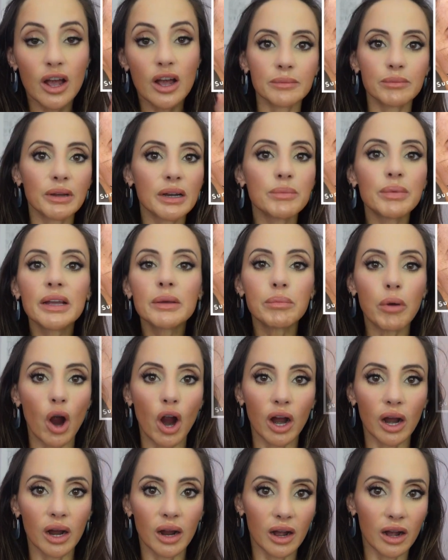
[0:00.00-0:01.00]
But a big
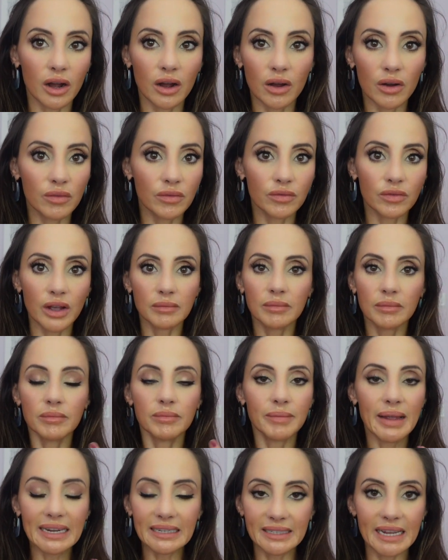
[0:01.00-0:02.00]
part of
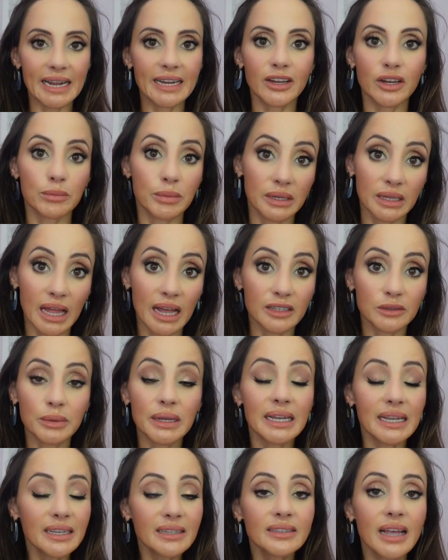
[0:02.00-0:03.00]
maintaining your melasma
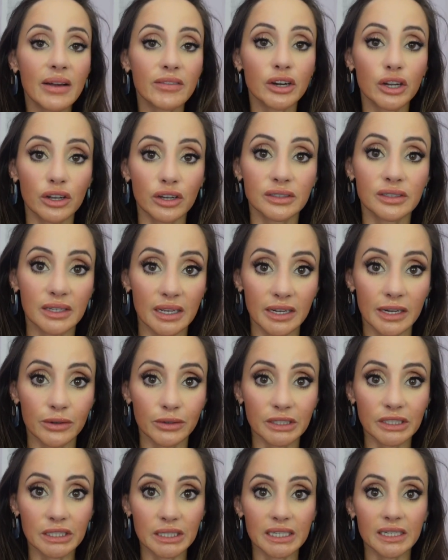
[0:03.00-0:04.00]
is having a good skincare
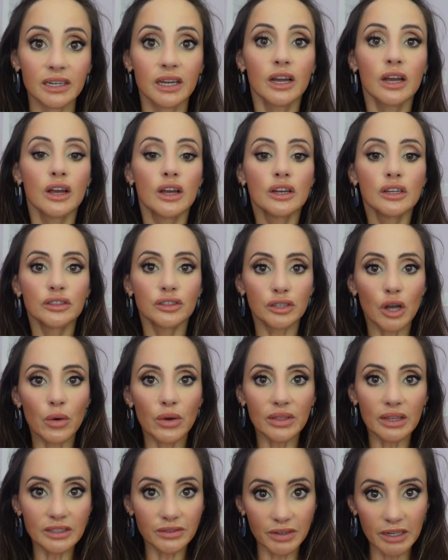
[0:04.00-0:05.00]
routine. So
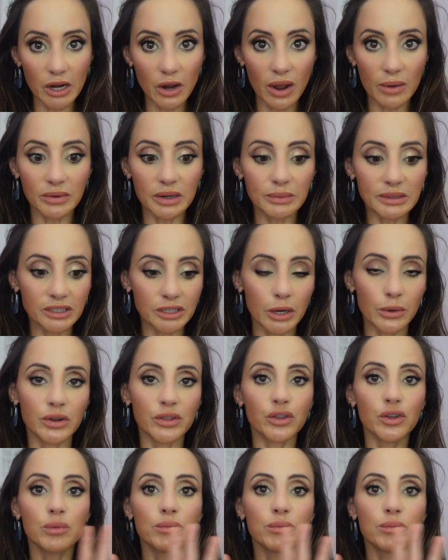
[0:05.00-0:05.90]
in this video, I'm gonna be sharing with you